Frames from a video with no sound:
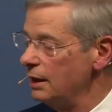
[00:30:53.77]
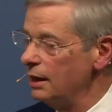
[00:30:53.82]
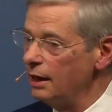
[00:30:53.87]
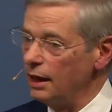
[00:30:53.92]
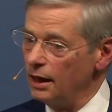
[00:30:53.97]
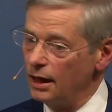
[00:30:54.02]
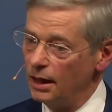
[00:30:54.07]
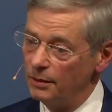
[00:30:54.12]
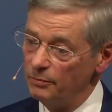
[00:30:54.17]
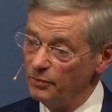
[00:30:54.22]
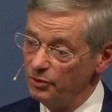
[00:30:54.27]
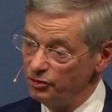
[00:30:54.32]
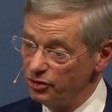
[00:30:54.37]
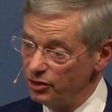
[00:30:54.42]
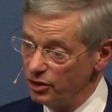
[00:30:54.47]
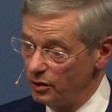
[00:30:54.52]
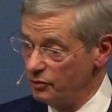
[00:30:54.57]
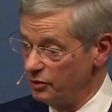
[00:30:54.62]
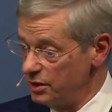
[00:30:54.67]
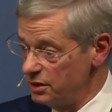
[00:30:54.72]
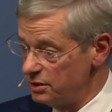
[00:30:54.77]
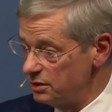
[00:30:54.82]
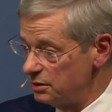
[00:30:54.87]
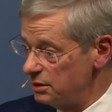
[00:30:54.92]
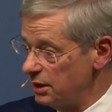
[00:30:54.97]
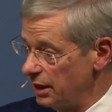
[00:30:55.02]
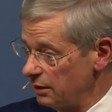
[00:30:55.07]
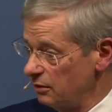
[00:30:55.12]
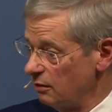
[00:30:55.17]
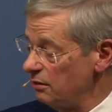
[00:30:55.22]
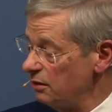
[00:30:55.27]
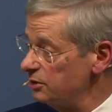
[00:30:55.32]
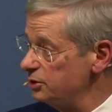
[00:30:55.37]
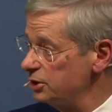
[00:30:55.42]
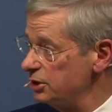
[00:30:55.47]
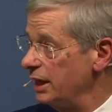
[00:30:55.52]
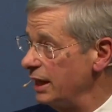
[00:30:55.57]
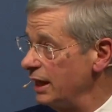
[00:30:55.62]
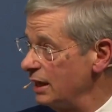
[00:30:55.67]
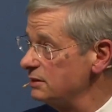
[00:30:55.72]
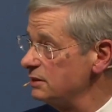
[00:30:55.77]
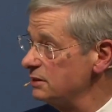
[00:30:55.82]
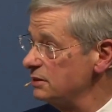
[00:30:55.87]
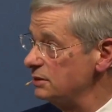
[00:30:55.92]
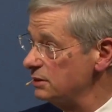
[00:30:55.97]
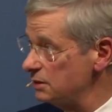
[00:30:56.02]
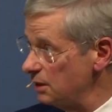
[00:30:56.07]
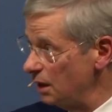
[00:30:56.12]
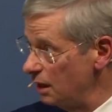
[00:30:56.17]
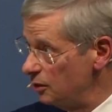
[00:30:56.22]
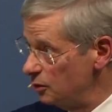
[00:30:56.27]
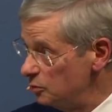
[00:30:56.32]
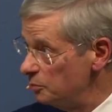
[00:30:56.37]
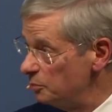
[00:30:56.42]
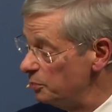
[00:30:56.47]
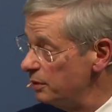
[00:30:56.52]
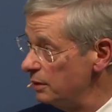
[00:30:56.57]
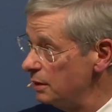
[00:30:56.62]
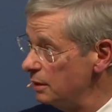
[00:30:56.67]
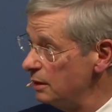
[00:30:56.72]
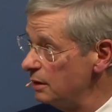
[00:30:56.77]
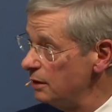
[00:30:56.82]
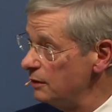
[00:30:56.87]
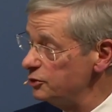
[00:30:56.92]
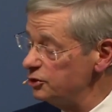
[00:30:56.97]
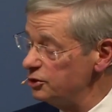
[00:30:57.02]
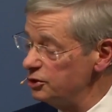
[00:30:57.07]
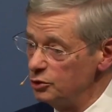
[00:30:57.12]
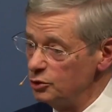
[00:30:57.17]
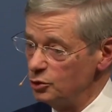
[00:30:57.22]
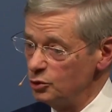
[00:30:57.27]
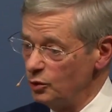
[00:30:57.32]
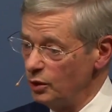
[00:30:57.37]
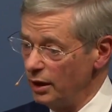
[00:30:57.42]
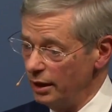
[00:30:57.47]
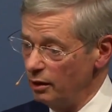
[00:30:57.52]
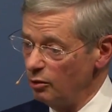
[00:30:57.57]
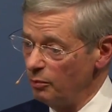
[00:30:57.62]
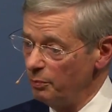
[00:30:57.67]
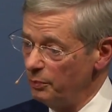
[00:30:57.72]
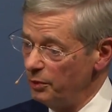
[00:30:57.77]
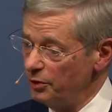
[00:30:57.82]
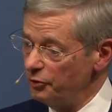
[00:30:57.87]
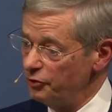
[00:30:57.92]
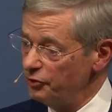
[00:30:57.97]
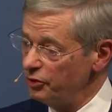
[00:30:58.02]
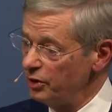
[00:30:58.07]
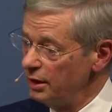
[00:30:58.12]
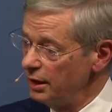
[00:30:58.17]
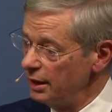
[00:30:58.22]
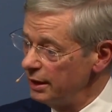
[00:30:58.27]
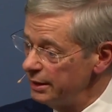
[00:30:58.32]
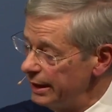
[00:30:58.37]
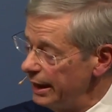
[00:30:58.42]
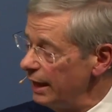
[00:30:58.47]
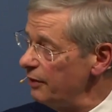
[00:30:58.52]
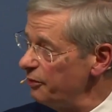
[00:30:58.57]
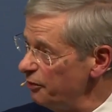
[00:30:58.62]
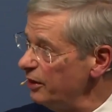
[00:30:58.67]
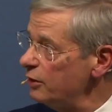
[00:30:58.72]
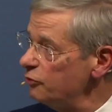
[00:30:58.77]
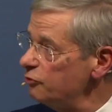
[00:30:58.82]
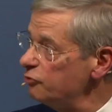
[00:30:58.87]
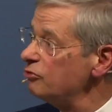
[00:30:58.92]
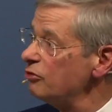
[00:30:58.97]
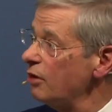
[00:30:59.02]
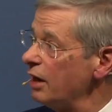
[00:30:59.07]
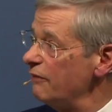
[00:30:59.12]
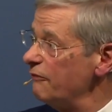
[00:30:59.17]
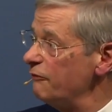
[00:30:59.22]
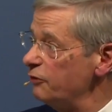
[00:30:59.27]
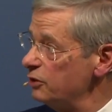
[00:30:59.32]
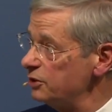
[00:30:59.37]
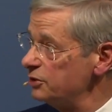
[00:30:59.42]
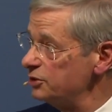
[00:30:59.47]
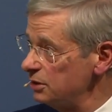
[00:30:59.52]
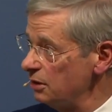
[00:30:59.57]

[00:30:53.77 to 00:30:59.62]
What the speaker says: So this technology has the scope to help us get things right first